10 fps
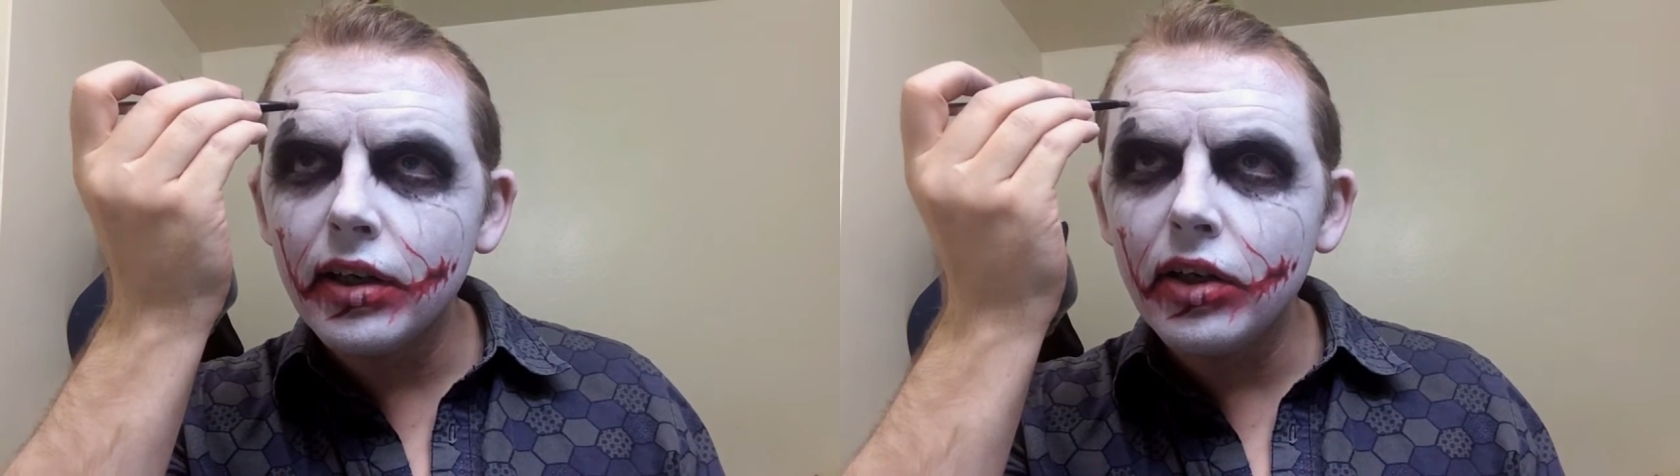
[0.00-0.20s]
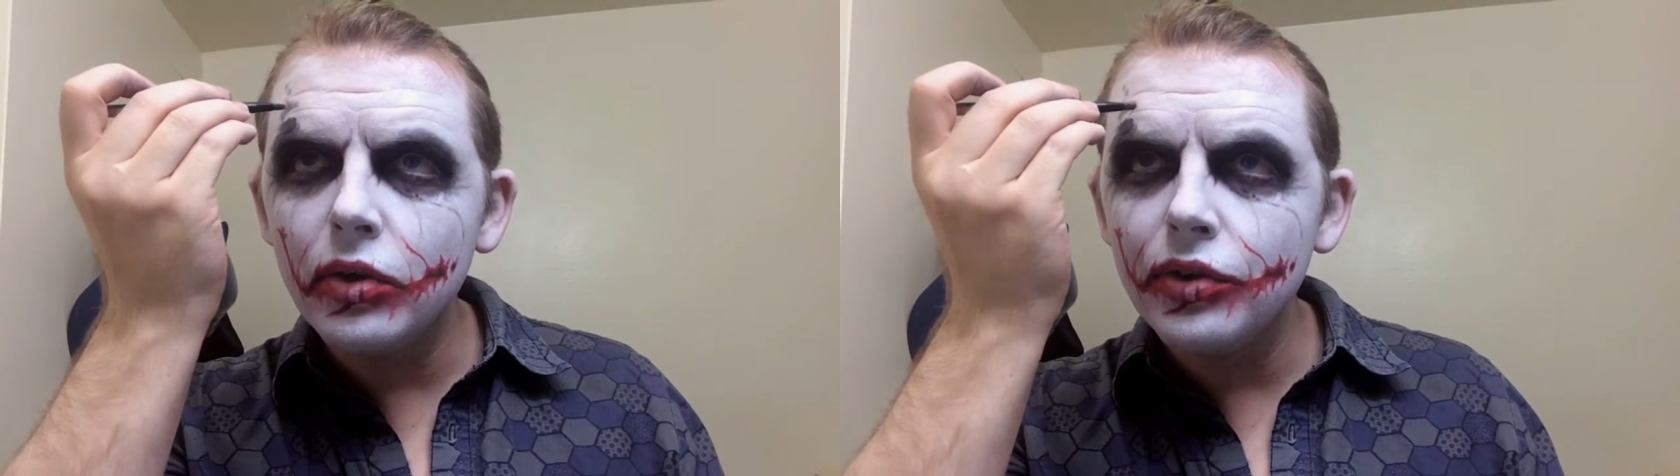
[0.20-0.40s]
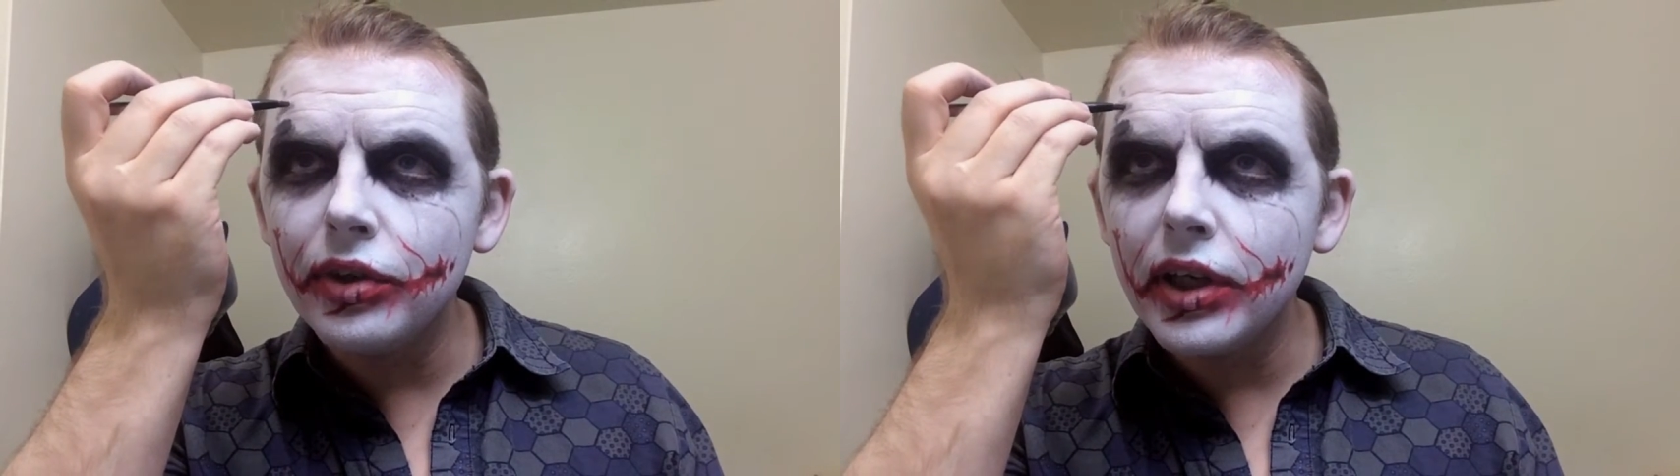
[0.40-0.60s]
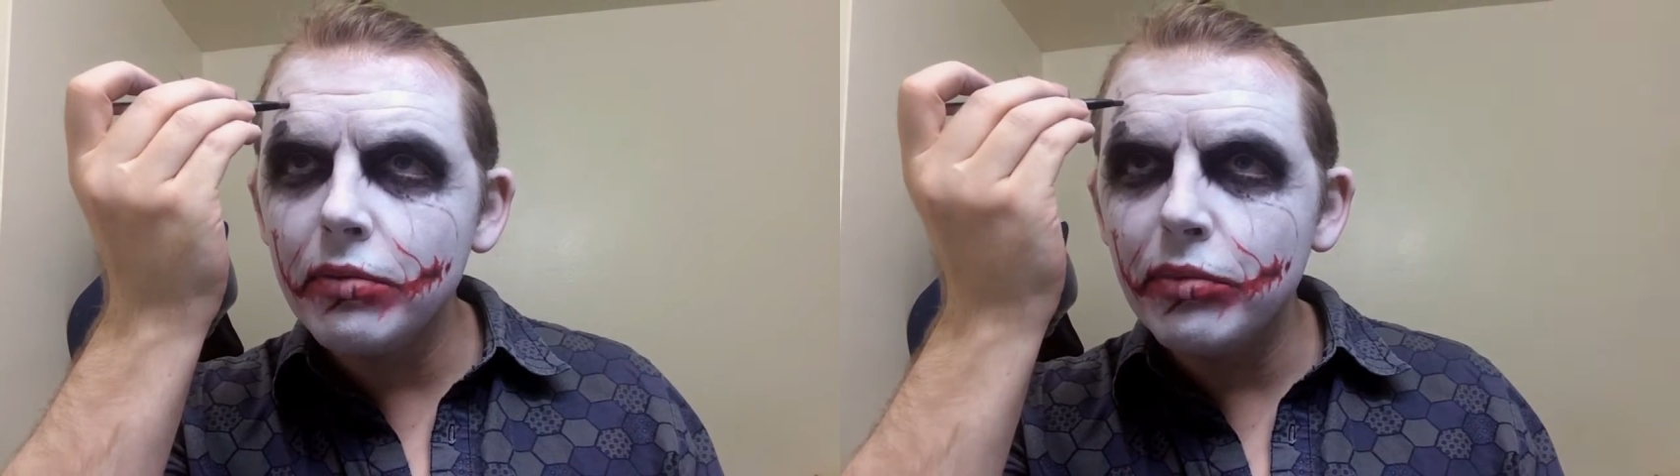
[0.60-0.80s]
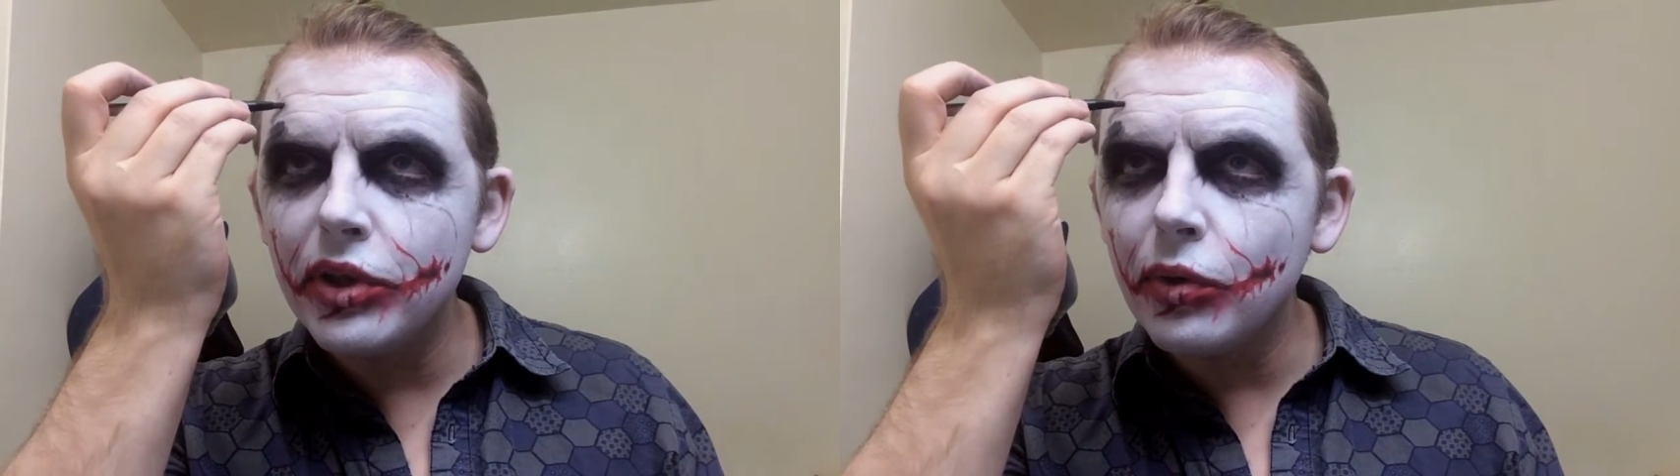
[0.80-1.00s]
goes
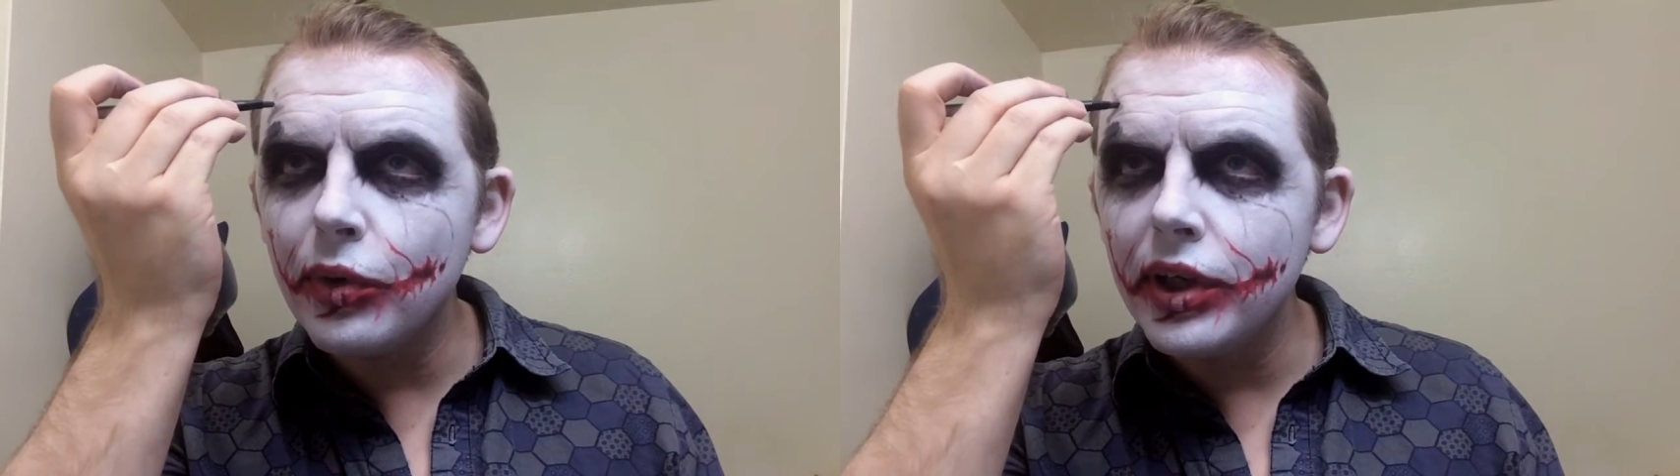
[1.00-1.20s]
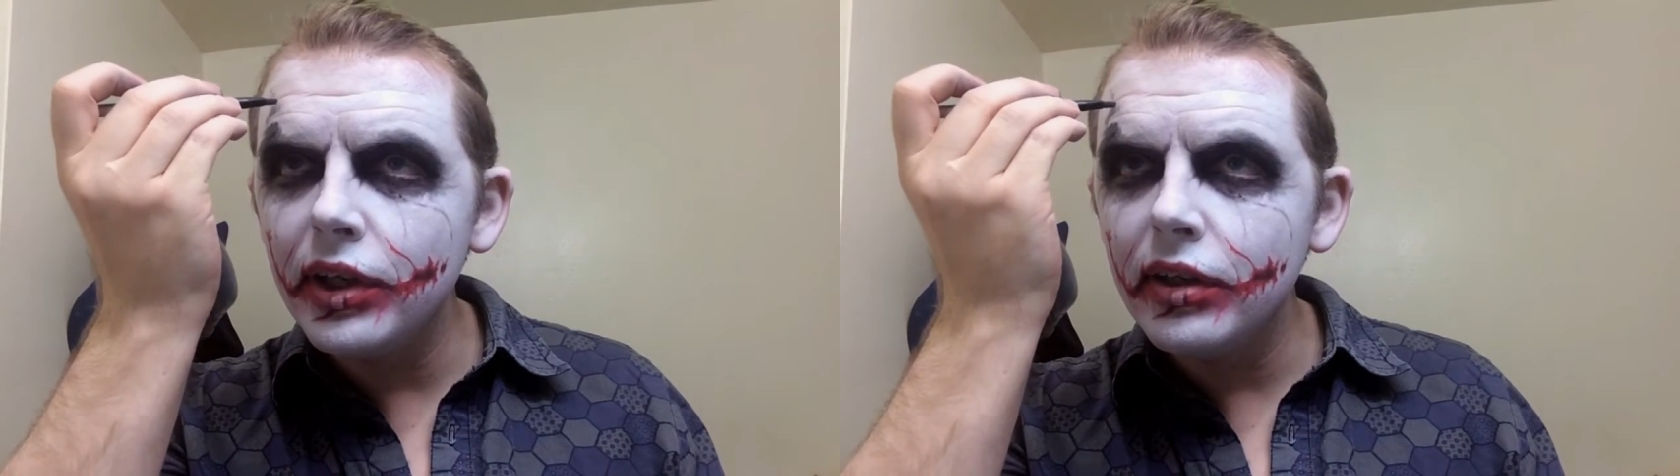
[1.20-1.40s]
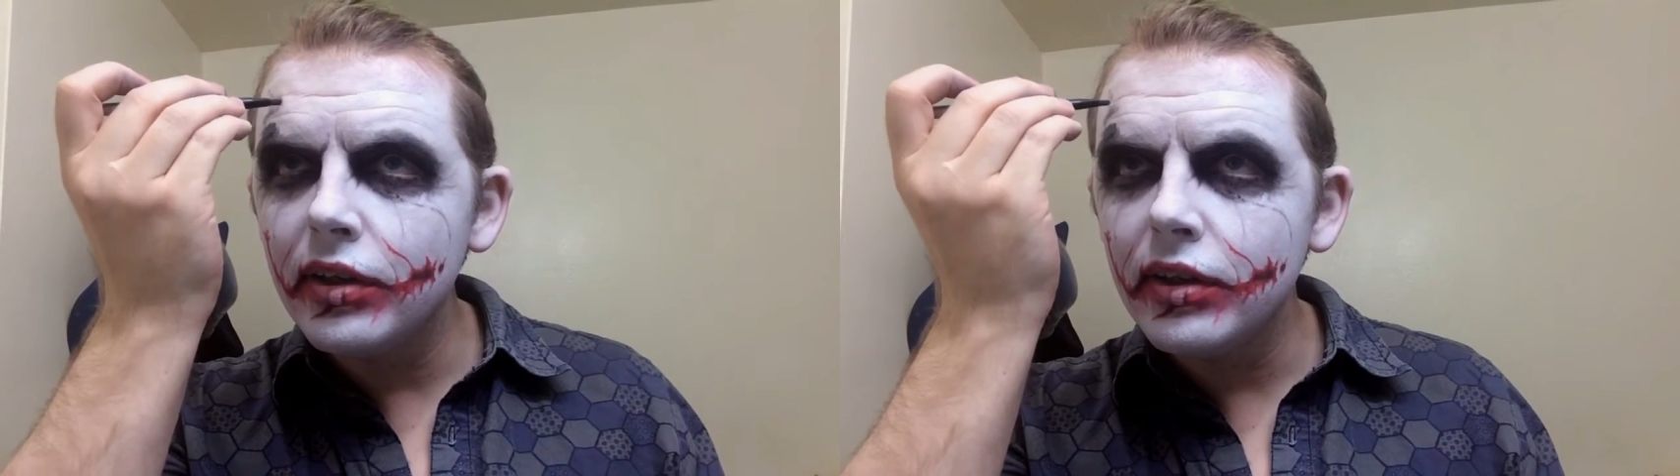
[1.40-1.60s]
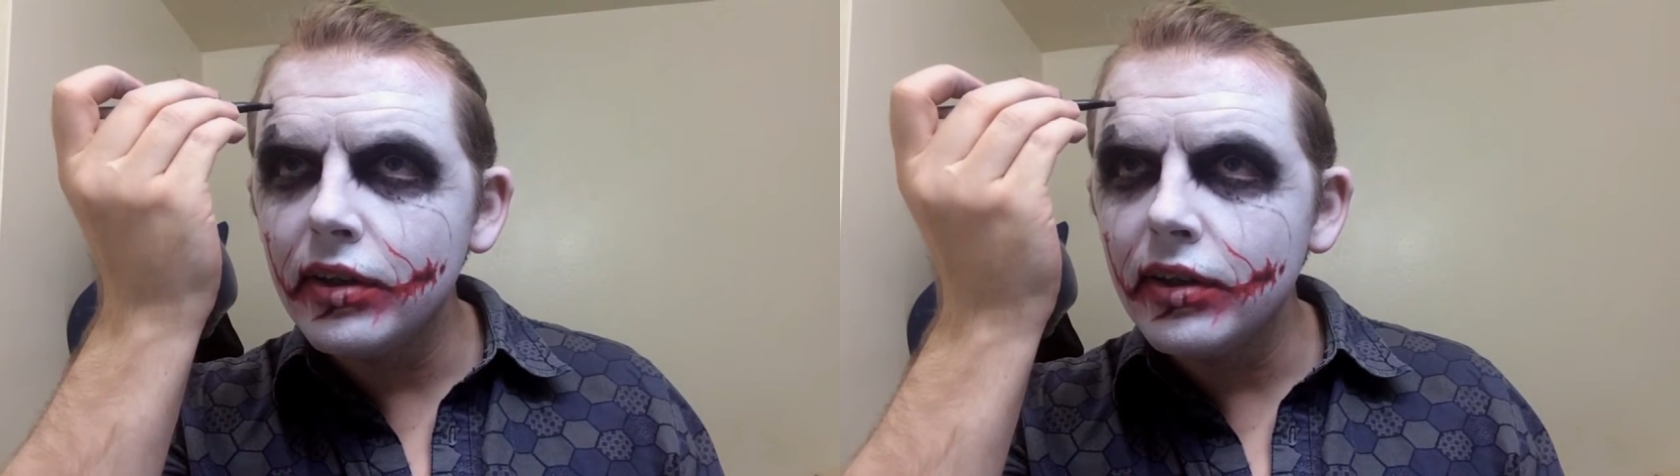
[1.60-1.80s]
in between